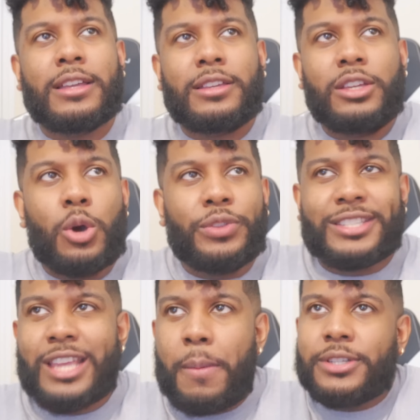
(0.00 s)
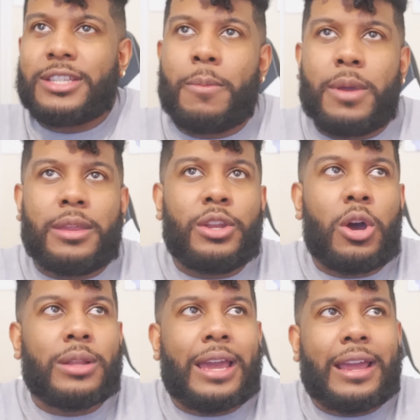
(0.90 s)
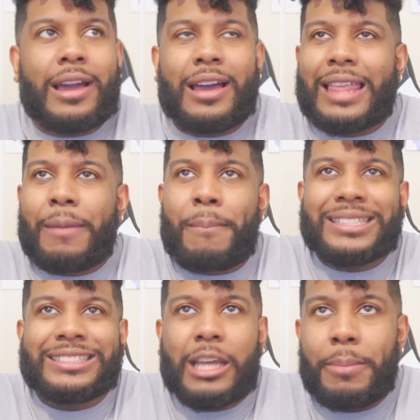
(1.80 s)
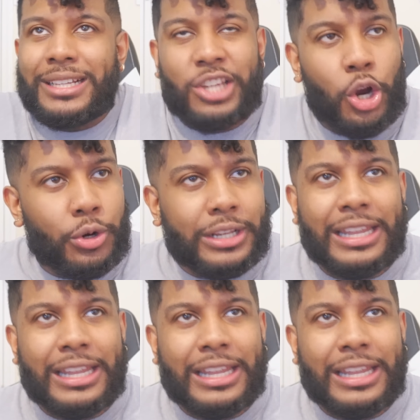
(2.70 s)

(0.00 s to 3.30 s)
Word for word: you know, the summer's coming, you know, like my stomach turning.